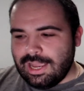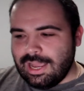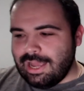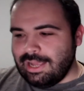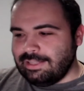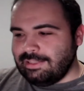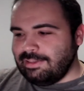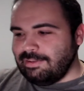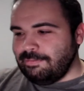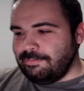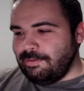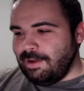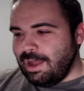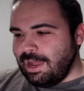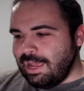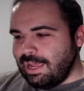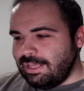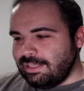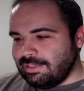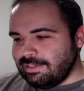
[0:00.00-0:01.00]
and
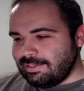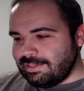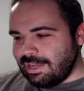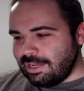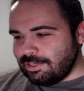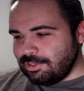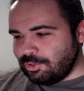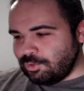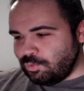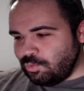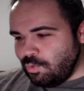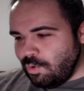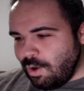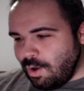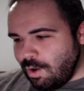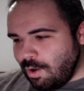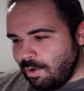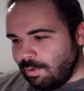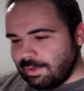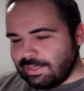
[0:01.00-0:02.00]
defying the status
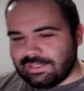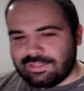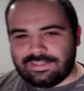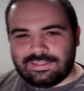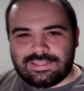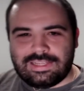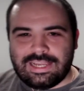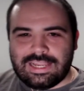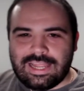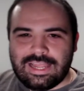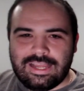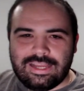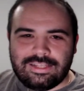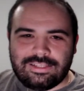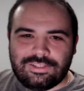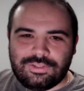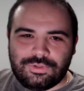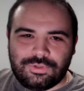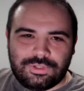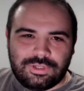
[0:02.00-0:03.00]
quo and sticking it
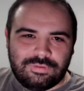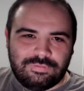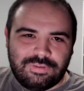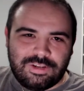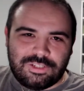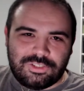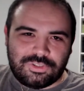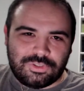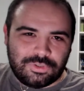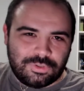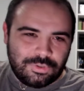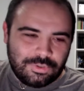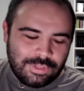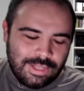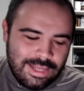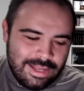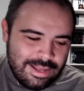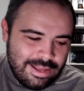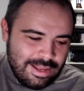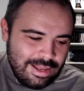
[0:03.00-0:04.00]
to conventional
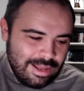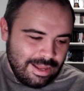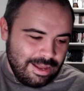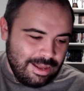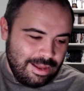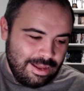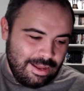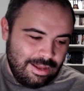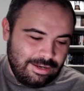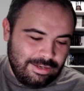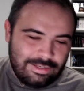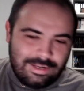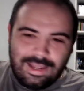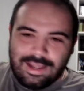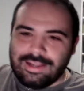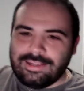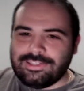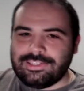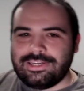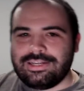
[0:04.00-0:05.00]

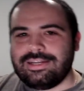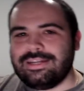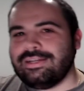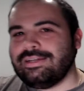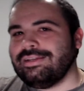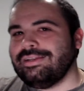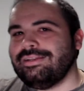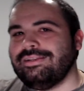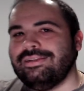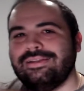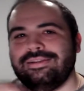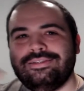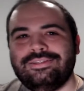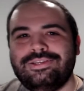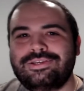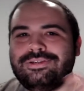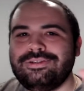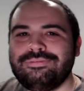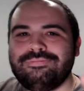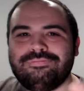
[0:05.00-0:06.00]
logic, and you
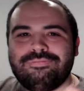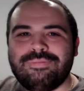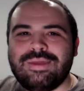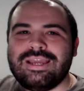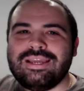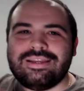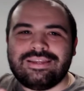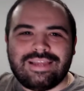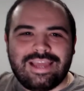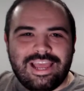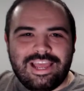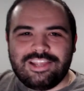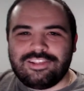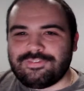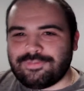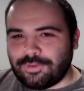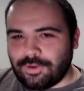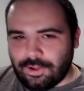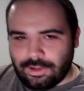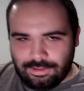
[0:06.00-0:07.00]
could make a case
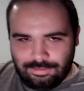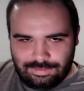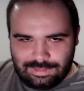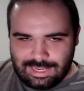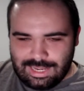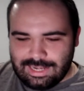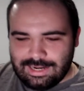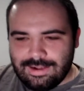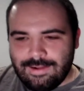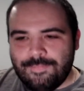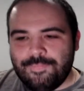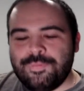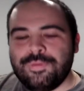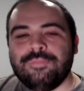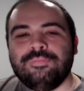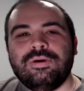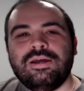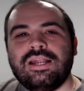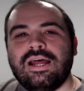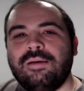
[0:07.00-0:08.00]
for all of that.
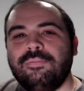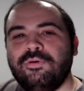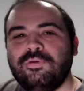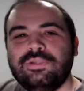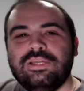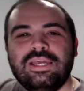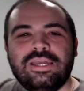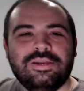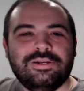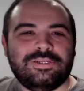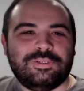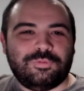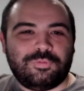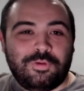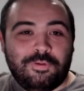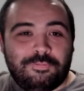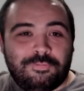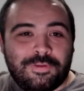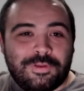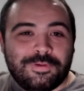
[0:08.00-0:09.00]
But I'm only here to
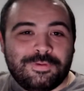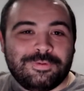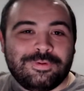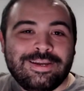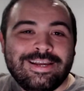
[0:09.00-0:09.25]
review